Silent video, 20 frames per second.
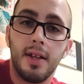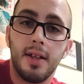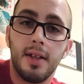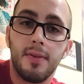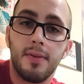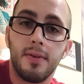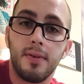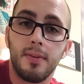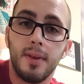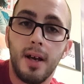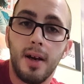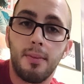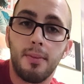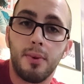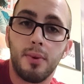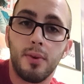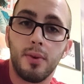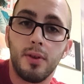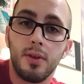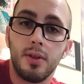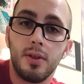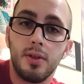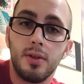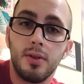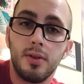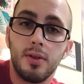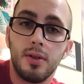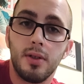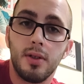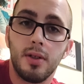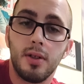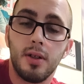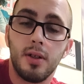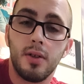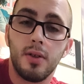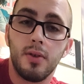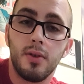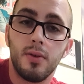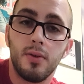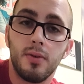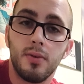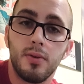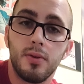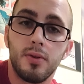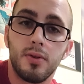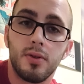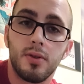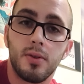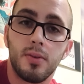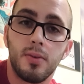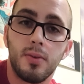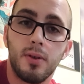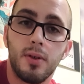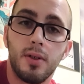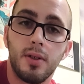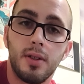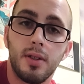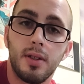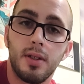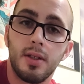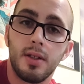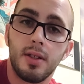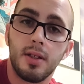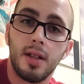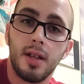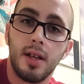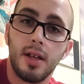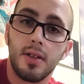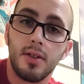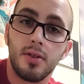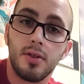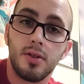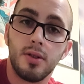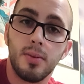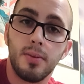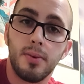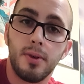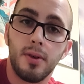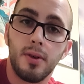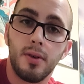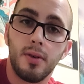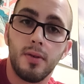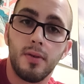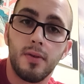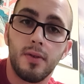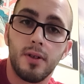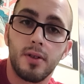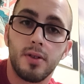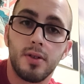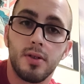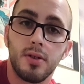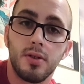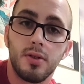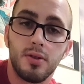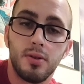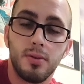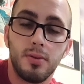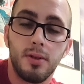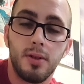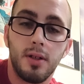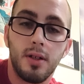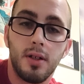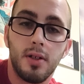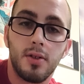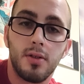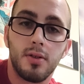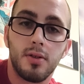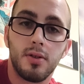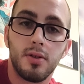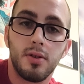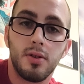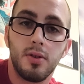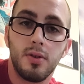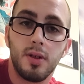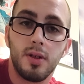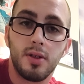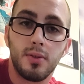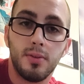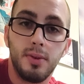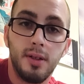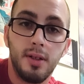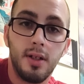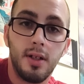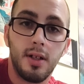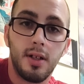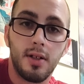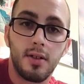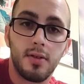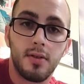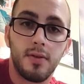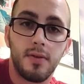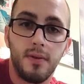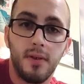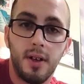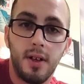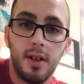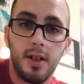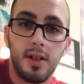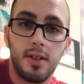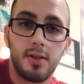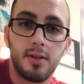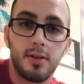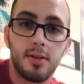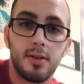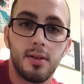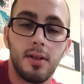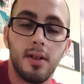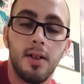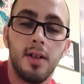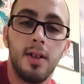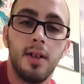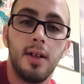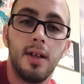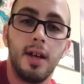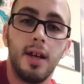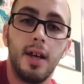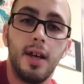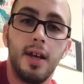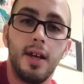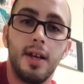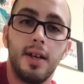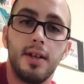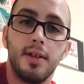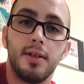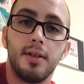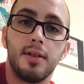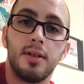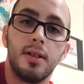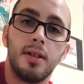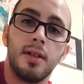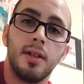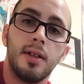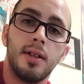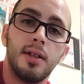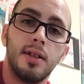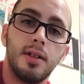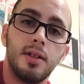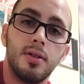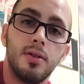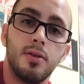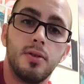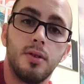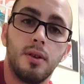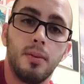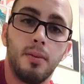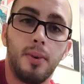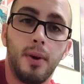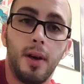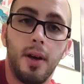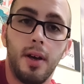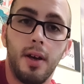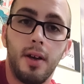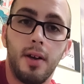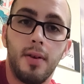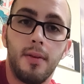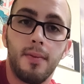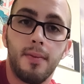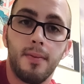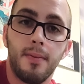from that point, you can go to someone like Shippo versus UPS, USPS, FedEx, and you can pay